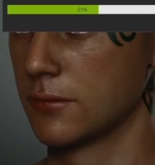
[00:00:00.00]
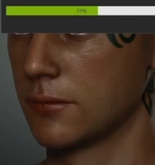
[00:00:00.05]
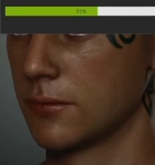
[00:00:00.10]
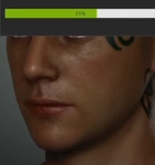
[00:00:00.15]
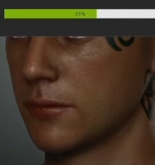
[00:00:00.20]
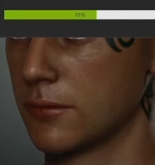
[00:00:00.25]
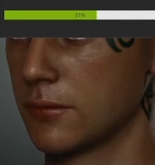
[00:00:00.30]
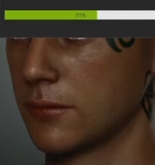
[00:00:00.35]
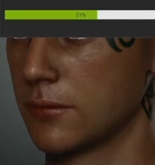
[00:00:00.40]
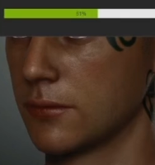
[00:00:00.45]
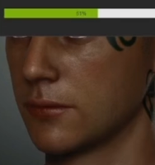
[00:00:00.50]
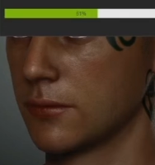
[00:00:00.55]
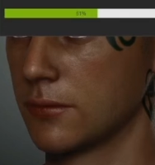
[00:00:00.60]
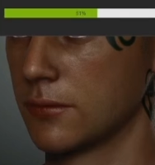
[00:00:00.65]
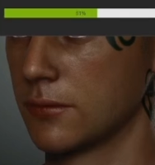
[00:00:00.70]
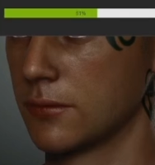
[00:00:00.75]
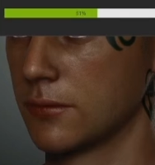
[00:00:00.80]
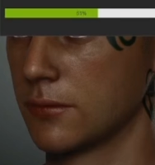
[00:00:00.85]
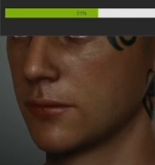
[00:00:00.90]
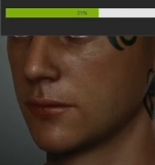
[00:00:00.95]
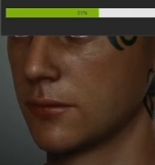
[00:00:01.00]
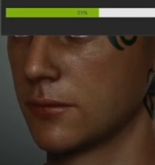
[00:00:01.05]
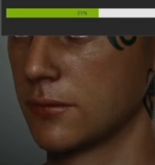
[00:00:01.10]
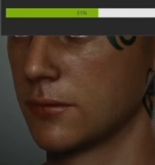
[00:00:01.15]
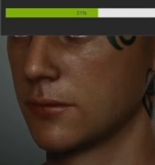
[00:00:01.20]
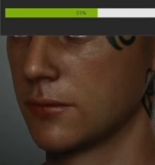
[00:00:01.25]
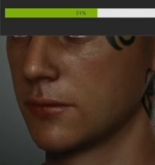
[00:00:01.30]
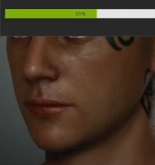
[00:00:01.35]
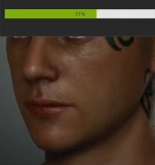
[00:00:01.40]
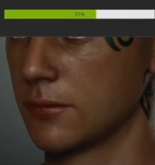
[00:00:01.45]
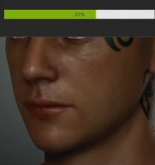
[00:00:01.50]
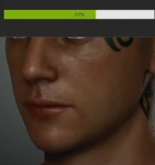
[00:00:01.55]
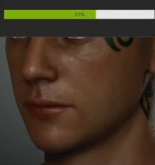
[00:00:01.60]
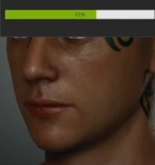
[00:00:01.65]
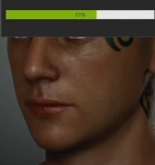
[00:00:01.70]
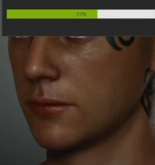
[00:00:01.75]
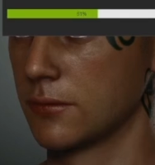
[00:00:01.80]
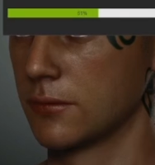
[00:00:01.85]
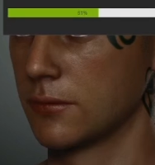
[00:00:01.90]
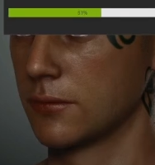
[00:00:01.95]

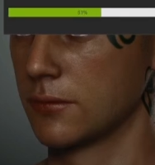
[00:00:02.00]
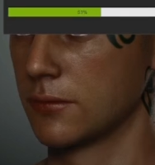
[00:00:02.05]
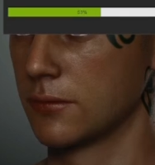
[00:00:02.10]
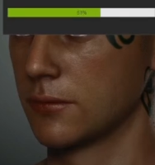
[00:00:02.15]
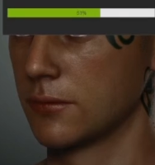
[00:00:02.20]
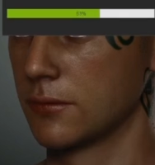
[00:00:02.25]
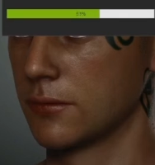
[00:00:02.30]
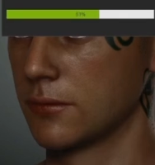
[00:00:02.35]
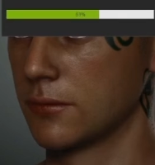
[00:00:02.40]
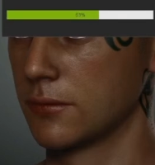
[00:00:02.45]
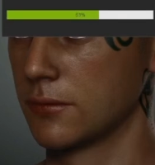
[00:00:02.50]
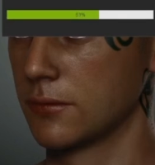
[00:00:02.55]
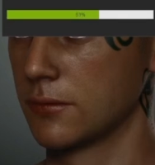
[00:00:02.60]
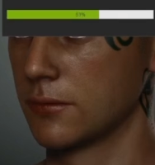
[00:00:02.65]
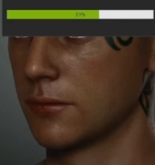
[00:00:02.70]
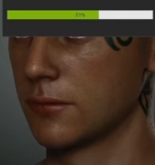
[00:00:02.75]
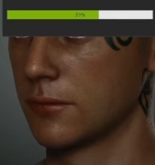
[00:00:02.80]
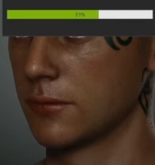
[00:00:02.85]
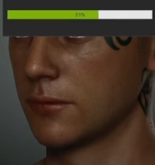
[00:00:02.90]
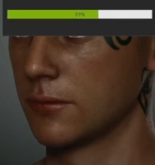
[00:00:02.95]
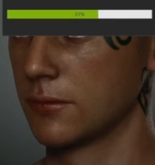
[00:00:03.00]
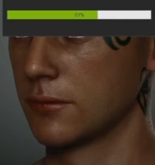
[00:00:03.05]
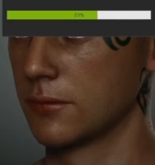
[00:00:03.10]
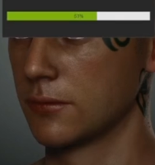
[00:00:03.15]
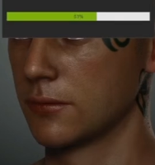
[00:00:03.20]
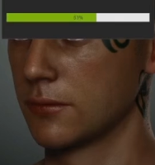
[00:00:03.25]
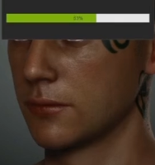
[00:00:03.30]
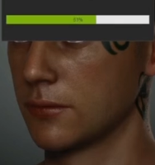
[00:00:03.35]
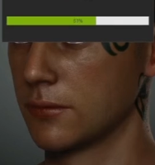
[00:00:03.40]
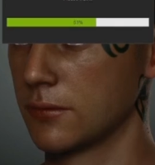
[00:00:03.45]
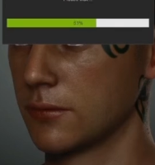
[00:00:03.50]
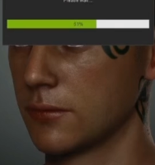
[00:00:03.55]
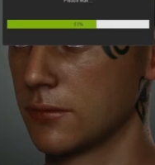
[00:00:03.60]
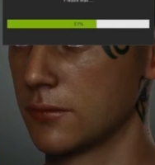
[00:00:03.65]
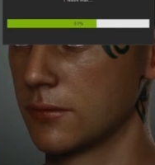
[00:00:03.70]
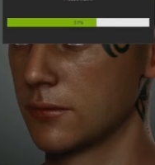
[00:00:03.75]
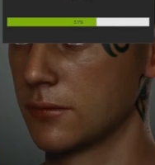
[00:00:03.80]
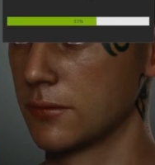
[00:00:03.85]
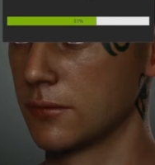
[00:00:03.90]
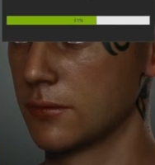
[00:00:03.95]

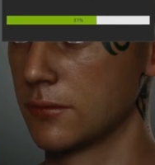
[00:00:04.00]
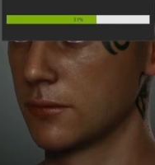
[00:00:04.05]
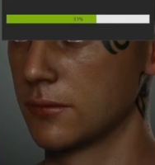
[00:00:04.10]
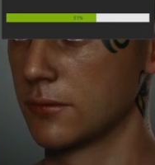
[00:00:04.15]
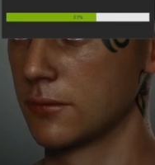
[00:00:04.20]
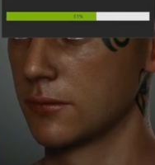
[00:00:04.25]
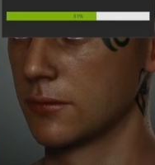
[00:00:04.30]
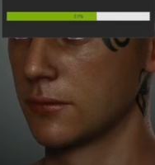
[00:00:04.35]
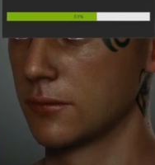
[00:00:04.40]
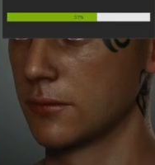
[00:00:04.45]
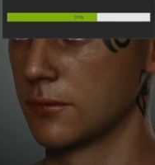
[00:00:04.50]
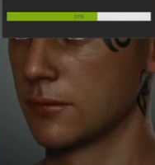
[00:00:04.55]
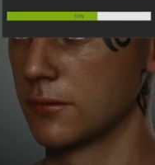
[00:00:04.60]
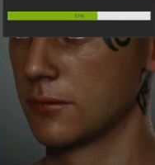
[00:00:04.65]
No one is speaking in this clip.